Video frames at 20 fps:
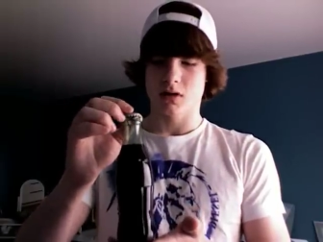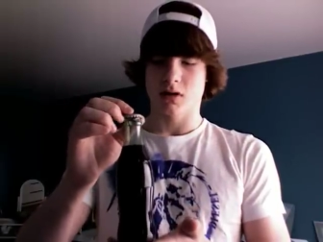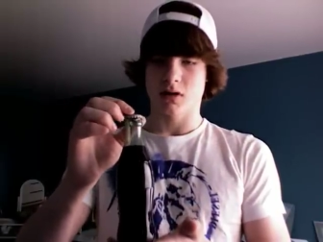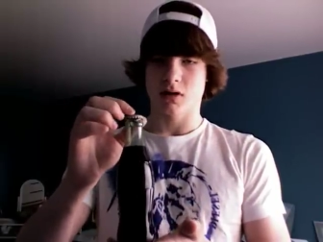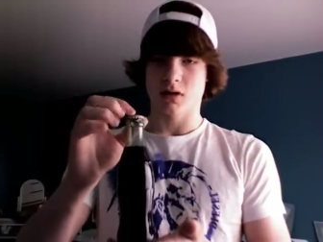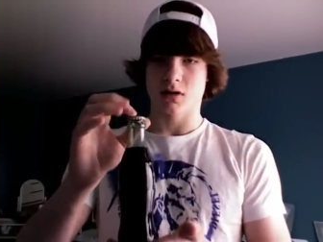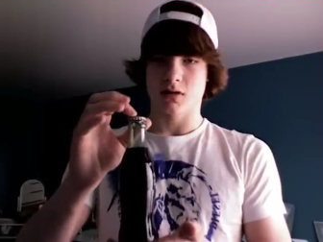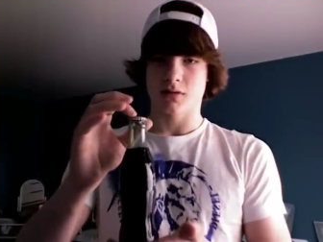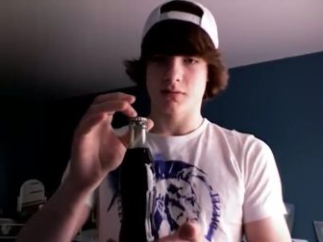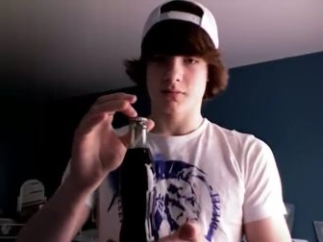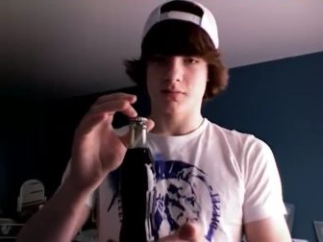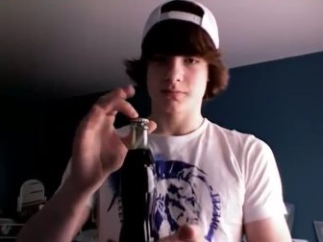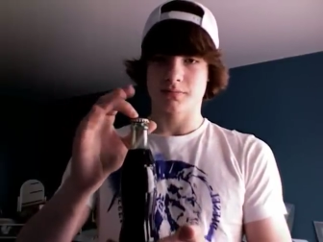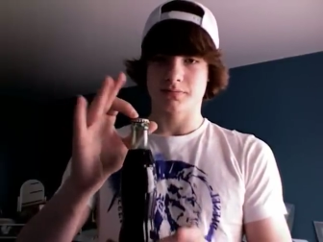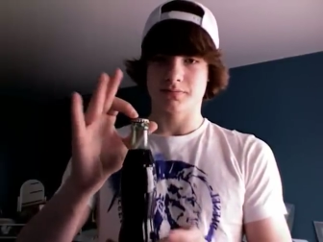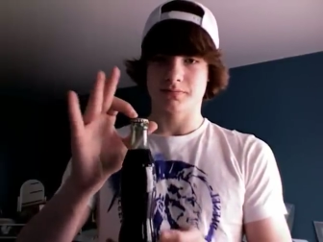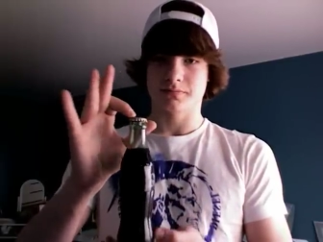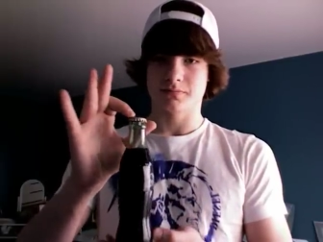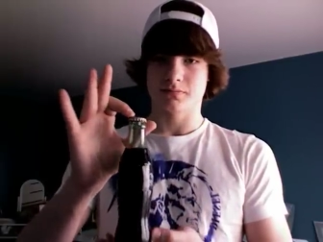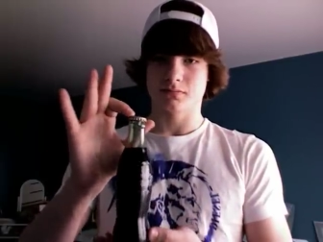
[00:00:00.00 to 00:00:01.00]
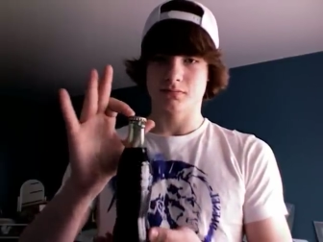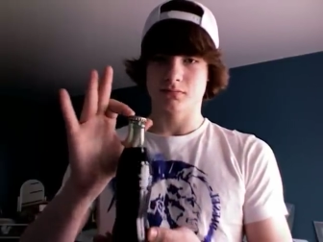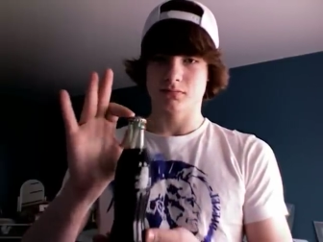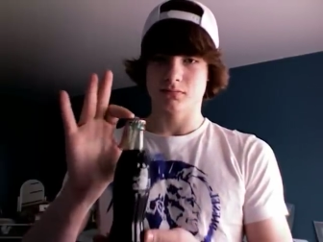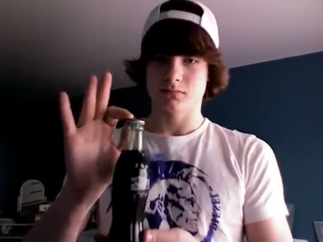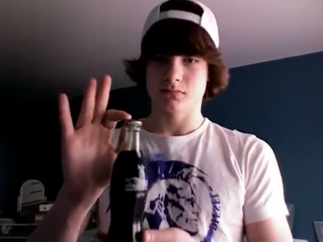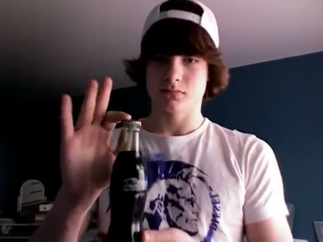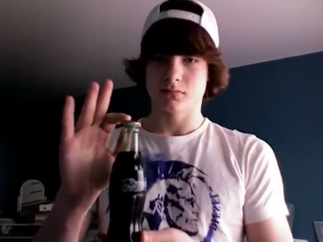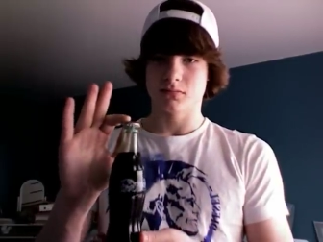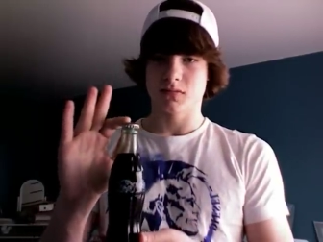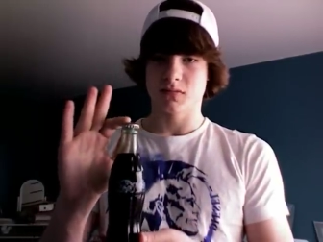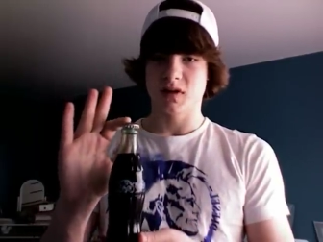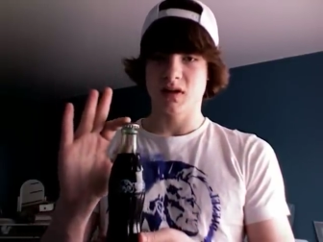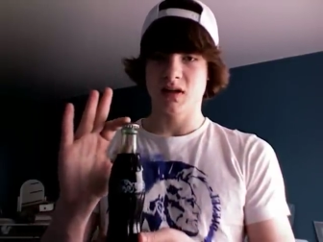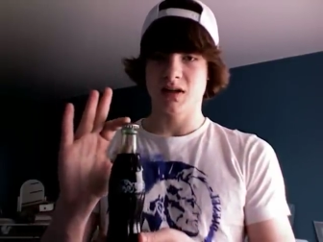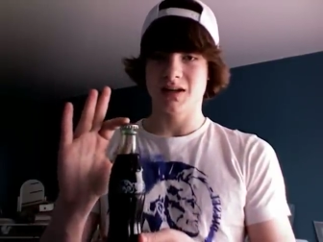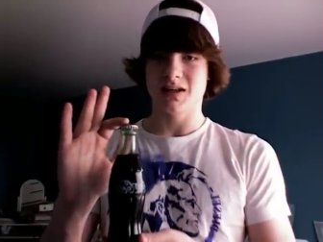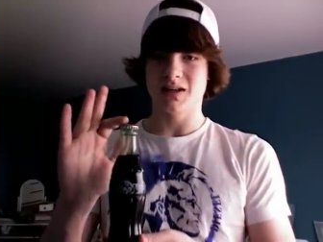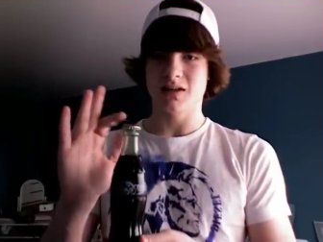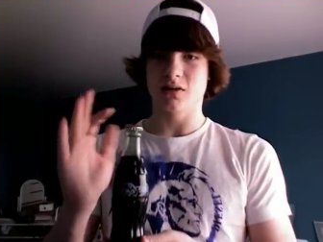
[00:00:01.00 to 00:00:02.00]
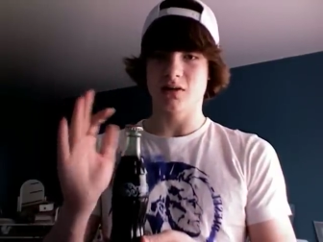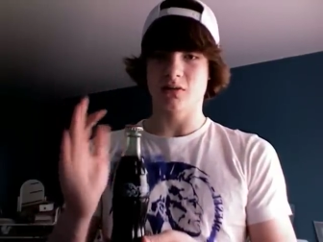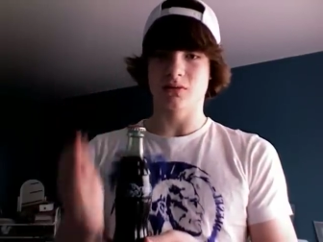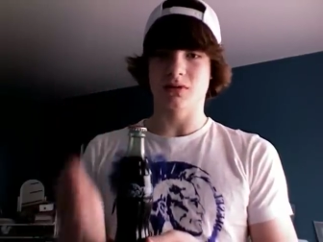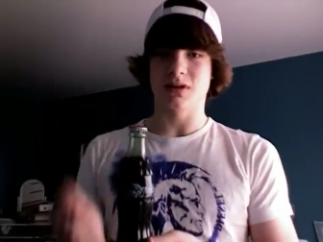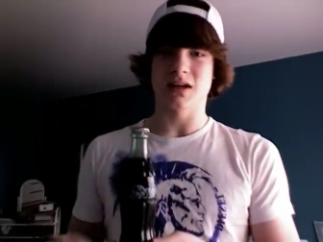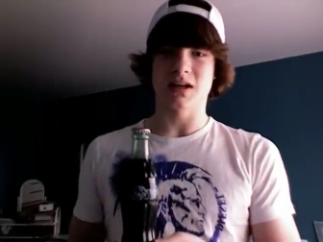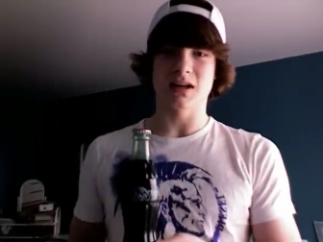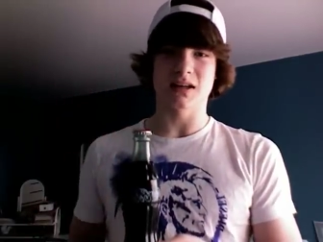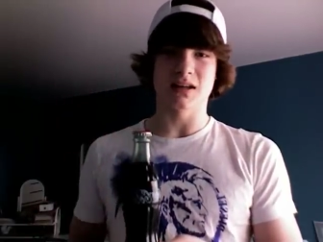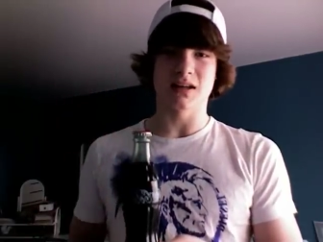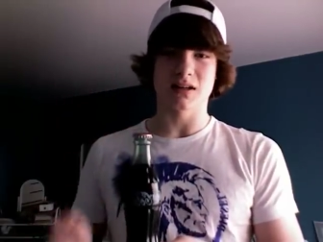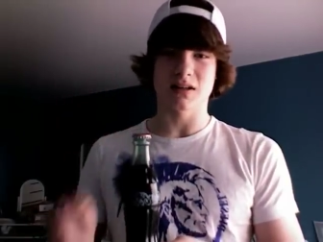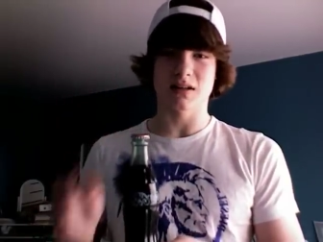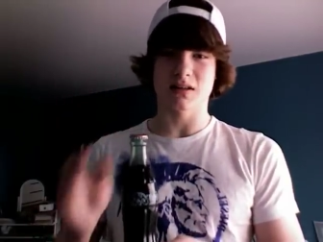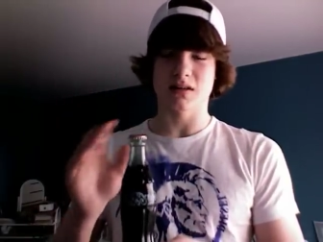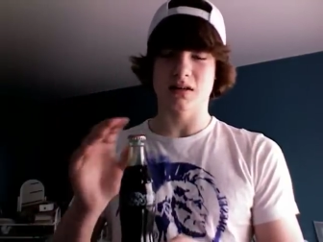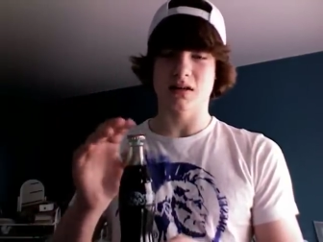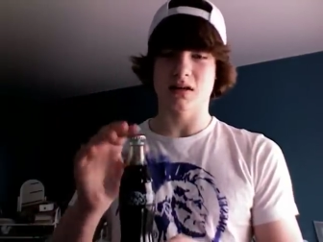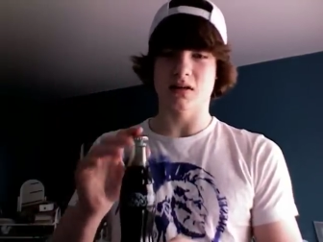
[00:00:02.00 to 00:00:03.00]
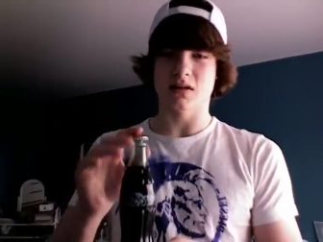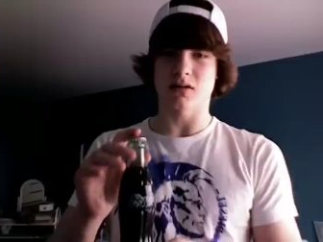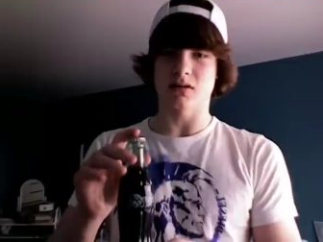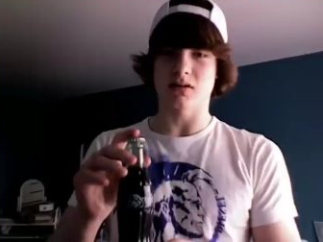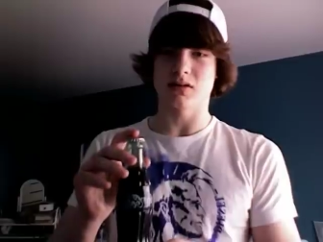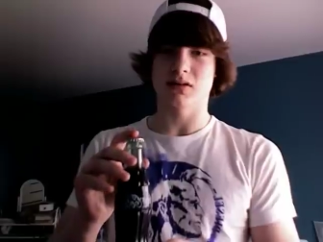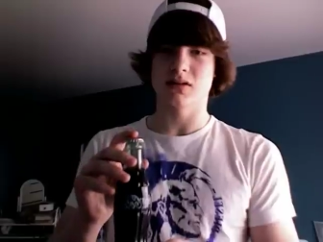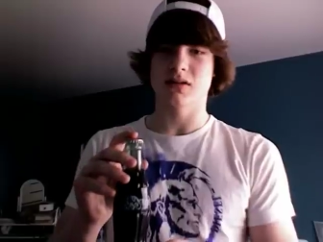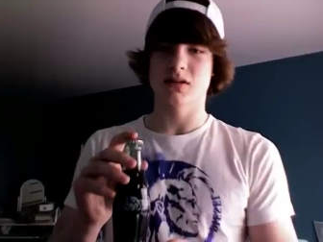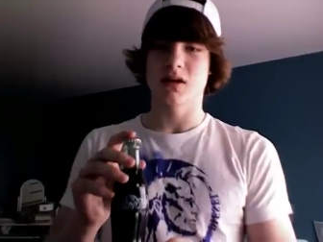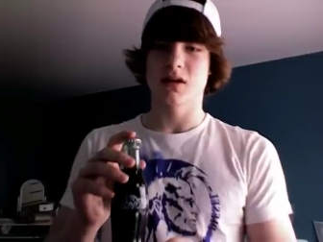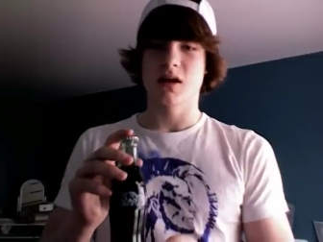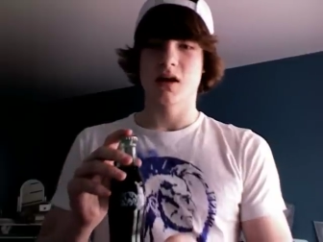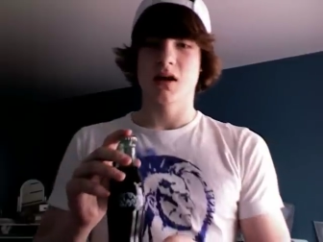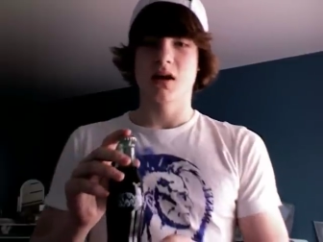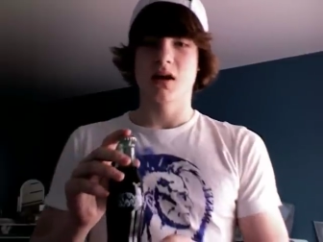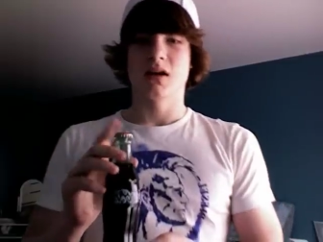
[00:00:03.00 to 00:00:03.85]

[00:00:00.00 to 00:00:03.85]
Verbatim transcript: um, he don't like it because